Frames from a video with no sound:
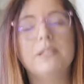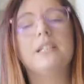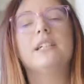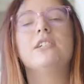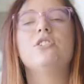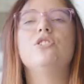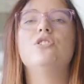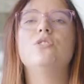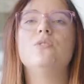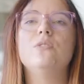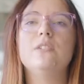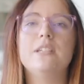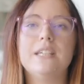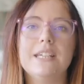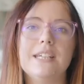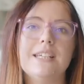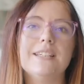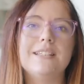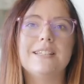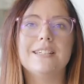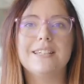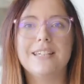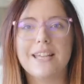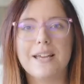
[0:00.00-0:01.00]
Because you
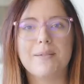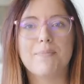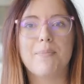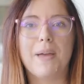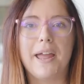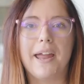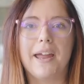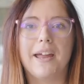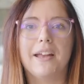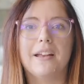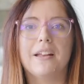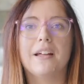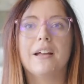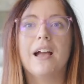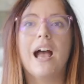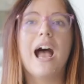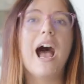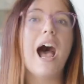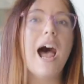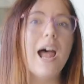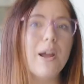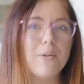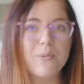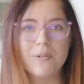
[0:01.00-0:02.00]
need to get paid
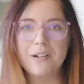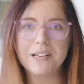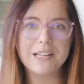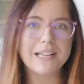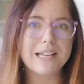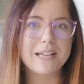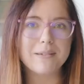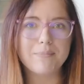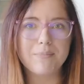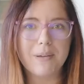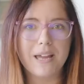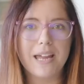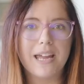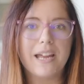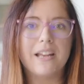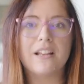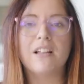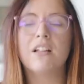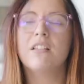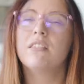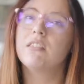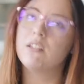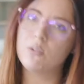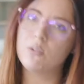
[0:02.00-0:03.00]
I want to get paid,
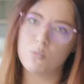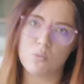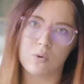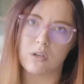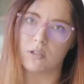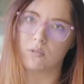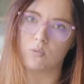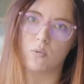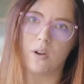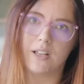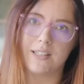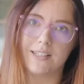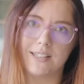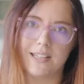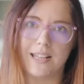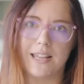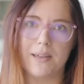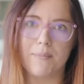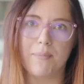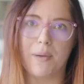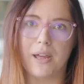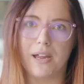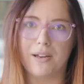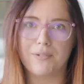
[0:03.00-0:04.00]
the world wants to
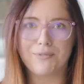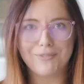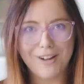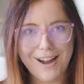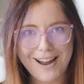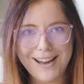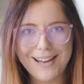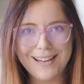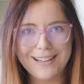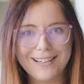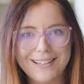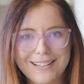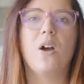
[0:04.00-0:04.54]
get paid, right?